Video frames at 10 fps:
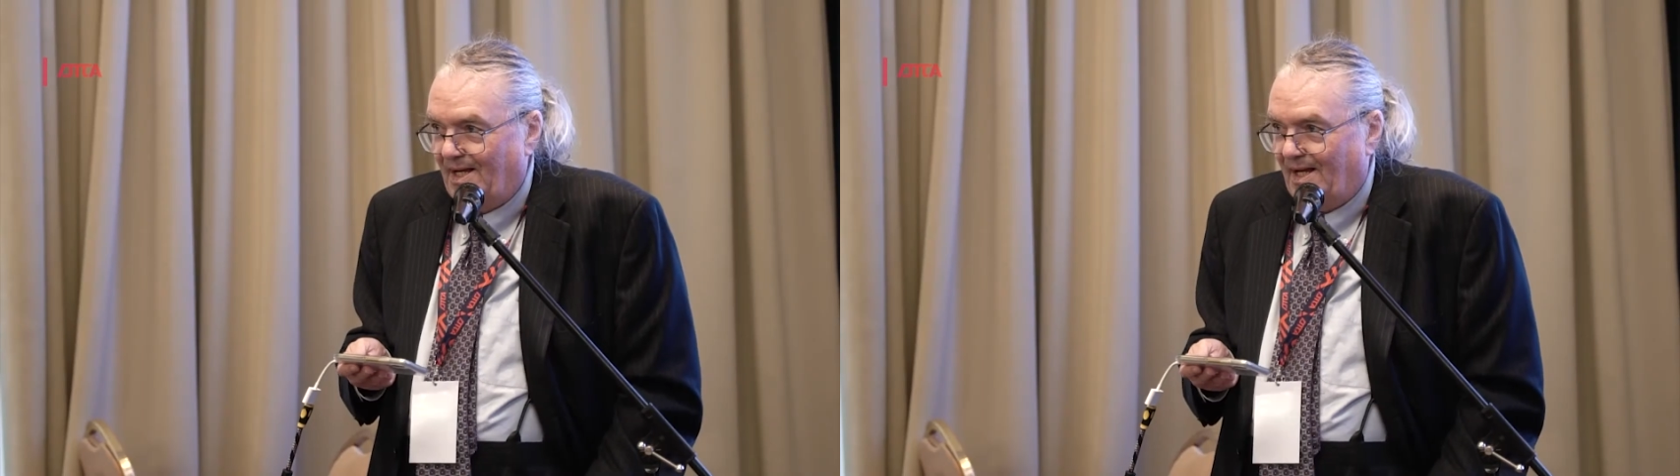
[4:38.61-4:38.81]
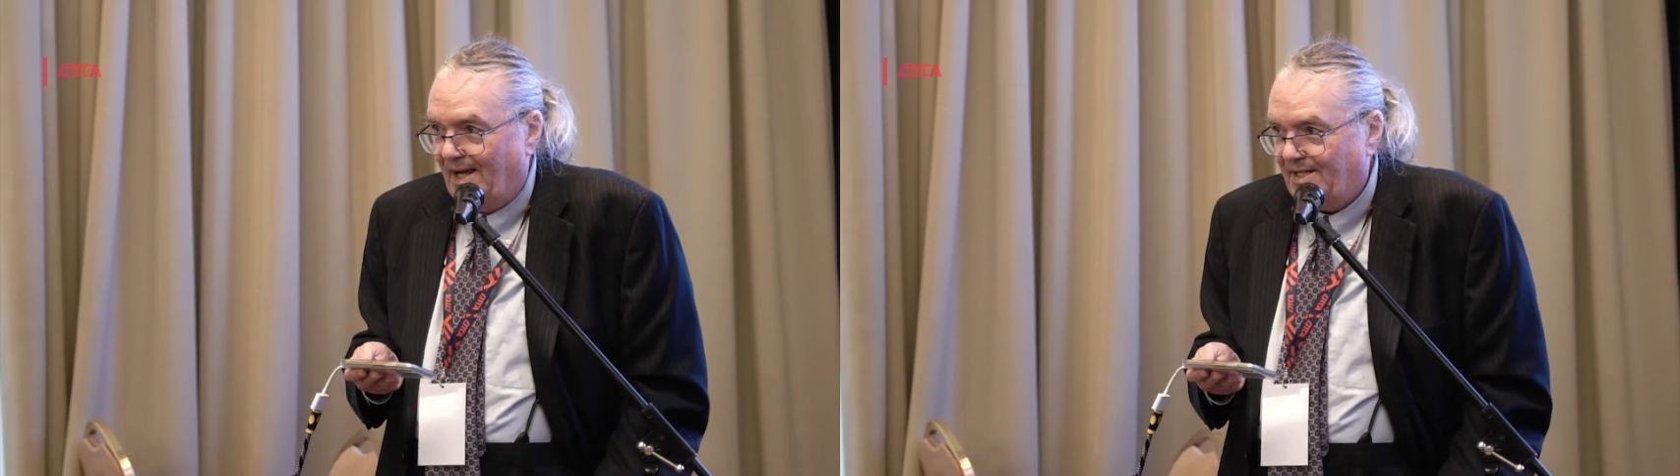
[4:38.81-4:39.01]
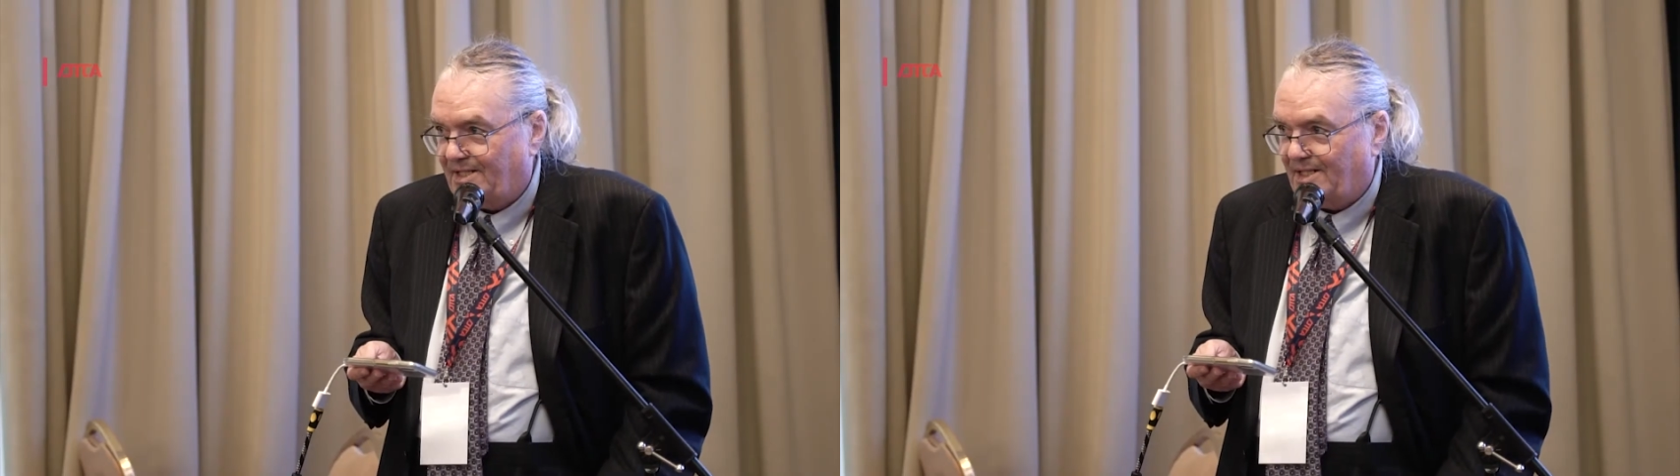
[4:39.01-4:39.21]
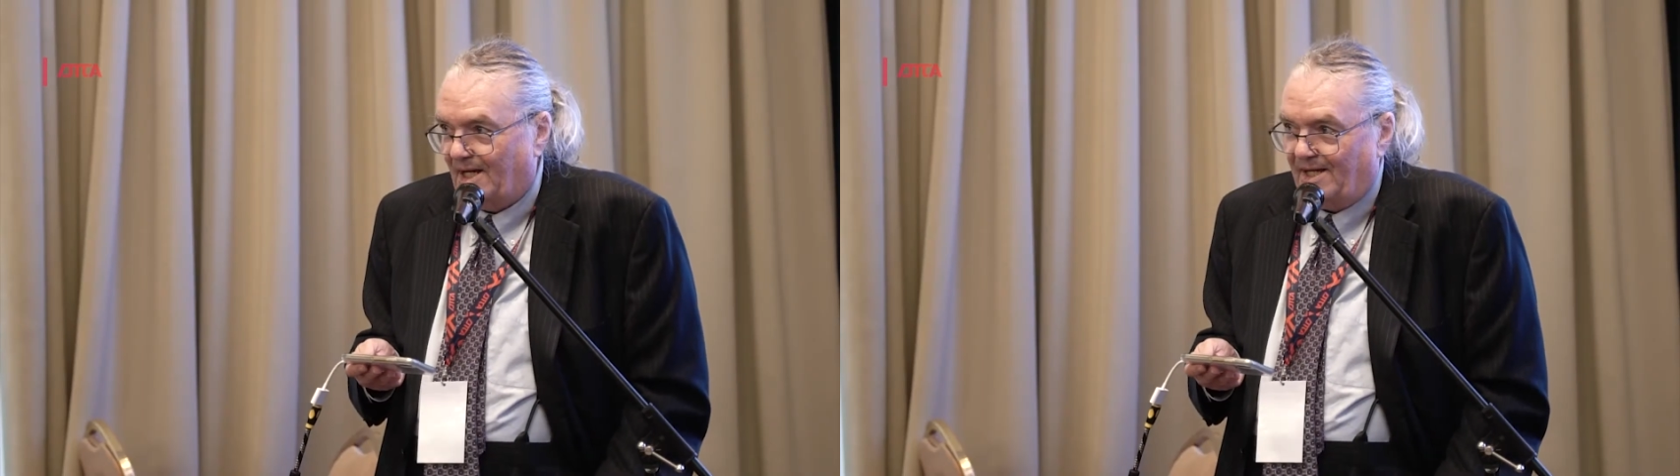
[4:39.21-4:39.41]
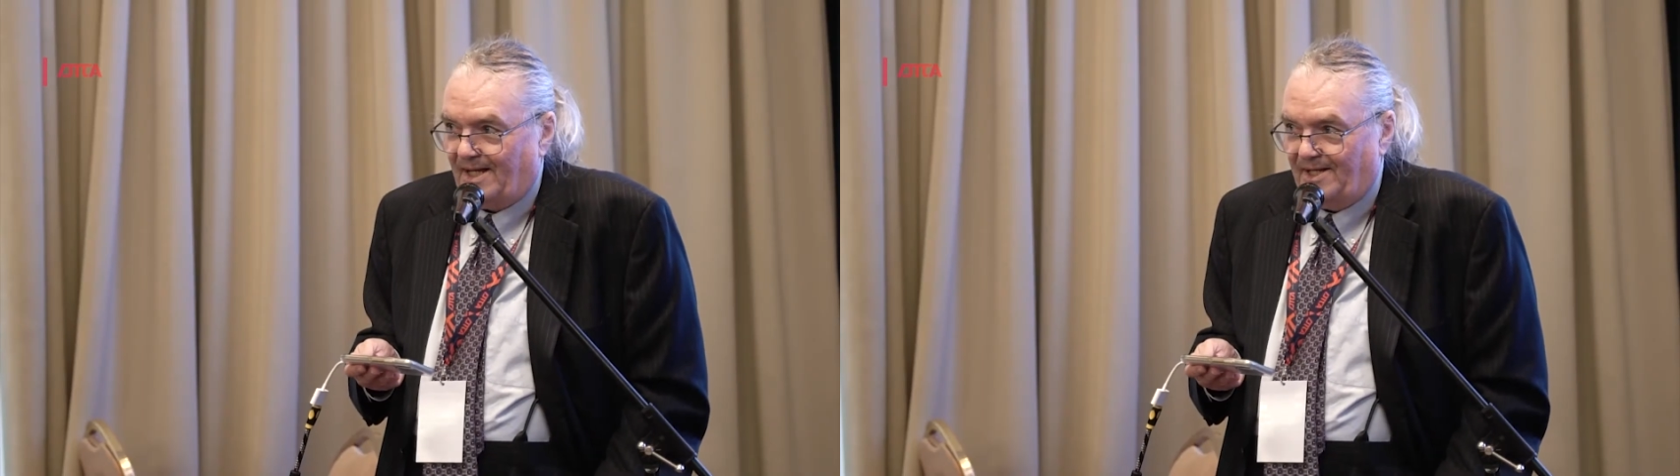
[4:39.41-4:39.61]
It's
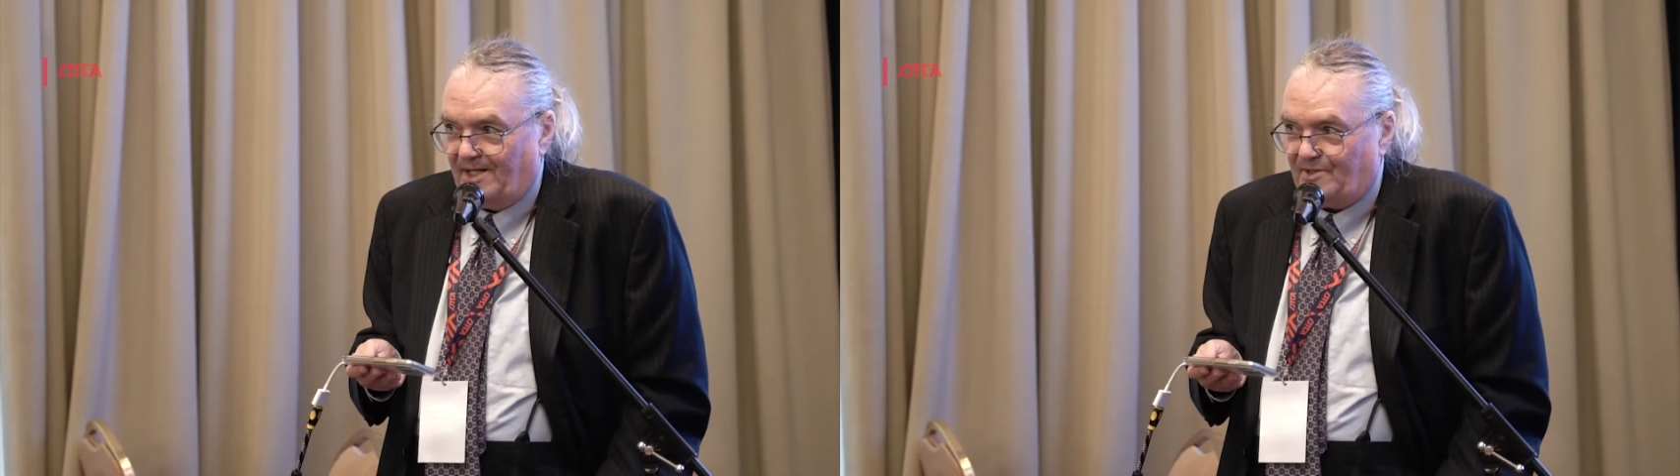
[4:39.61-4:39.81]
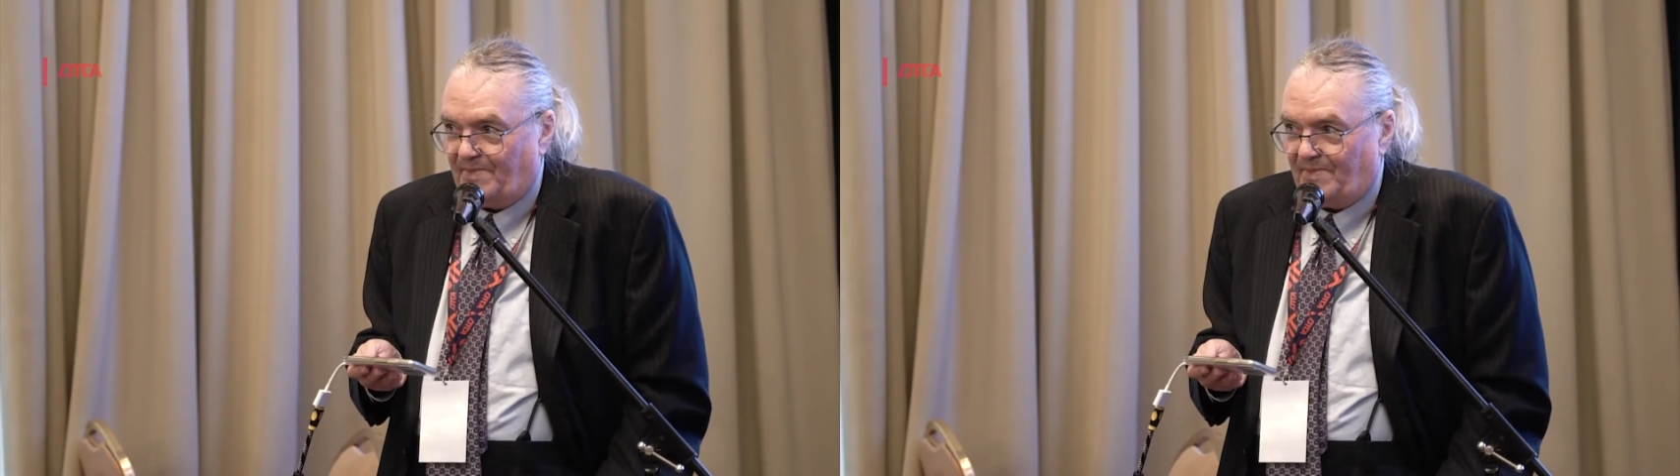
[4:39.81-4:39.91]
in his